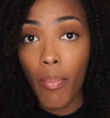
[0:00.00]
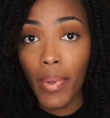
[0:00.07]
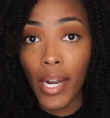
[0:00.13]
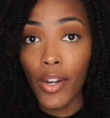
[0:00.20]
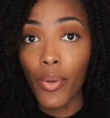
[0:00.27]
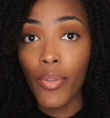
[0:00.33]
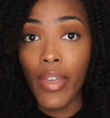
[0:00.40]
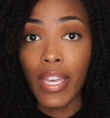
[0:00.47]
but
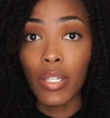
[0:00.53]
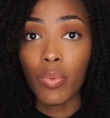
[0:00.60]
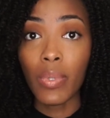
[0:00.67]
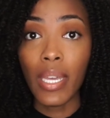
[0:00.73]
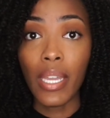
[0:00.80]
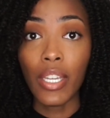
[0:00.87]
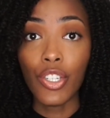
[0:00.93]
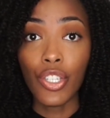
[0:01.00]
I know that's when
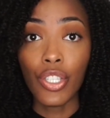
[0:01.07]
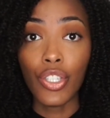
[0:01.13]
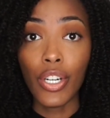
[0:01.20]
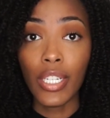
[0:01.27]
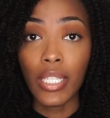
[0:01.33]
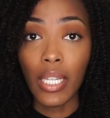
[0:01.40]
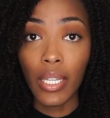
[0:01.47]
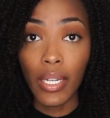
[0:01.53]
they had just
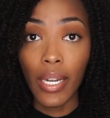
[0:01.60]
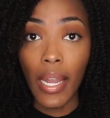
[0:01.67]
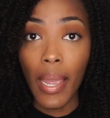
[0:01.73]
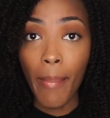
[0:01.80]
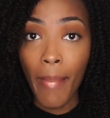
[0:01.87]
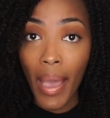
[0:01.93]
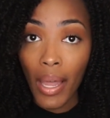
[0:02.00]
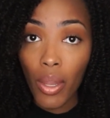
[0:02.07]
started selling it
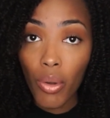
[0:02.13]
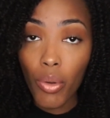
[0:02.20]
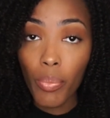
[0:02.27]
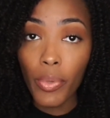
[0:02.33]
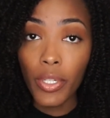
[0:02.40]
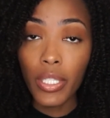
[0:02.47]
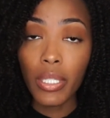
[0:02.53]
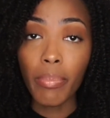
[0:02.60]
at my local
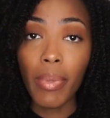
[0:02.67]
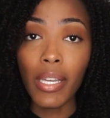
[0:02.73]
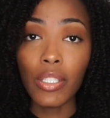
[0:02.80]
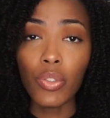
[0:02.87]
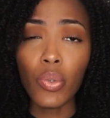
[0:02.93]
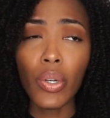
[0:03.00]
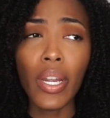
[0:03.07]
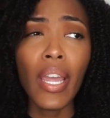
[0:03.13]
beauty supply store,